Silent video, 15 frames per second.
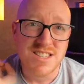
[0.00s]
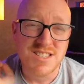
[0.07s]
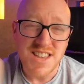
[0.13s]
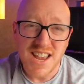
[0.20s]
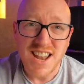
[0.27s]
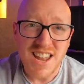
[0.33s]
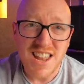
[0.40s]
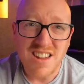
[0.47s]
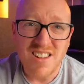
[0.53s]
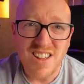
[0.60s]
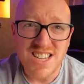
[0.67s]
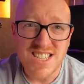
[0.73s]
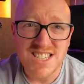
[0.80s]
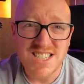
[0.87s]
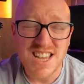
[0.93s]
Secondly, I'd
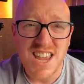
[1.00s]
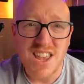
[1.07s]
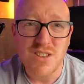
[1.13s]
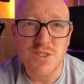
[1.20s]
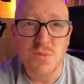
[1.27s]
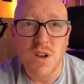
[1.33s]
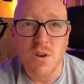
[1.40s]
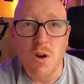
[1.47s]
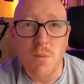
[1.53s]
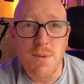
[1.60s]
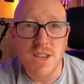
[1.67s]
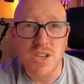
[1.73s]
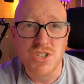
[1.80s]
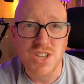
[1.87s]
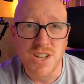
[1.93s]
like to say as well a
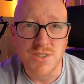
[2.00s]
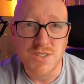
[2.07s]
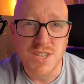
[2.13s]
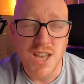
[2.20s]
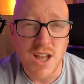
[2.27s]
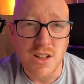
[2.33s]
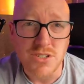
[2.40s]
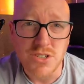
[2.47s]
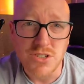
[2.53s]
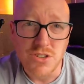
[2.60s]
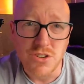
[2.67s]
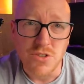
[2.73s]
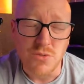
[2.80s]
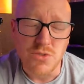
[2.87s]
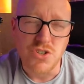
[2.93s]
big shout out
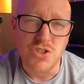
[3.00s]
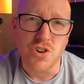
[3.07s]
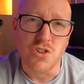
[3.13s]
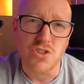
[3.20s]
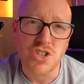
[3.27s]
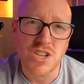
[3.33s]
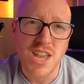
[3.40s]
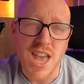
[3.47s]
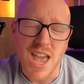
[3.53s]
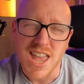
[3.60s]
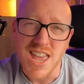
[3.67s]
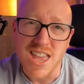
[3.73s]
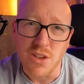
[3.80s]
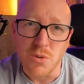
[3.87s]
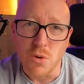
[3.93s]
to Josh
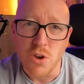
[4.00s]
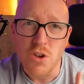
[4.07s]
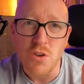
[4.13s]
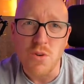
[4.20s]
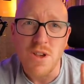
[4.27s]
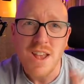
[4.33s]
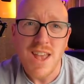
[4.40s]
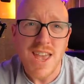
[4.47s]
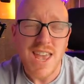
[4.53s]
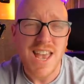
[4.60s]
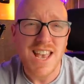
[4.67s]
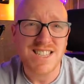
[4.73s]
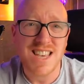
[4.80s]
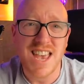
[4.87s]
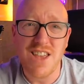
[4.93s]
Cahill, who
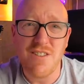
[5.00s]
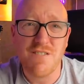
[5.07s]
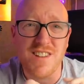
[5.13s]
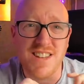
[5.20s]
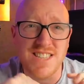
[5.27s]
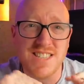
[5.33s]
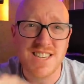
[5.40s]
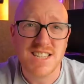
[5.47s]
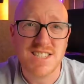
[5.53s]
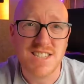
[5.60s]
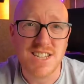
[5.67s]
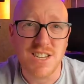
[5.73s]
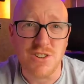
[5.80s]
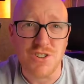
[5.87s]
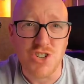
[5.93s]
is a
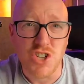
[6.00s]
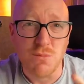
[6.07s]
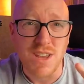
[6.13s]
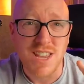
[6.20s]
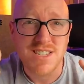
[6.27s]
fantastic YouTuber.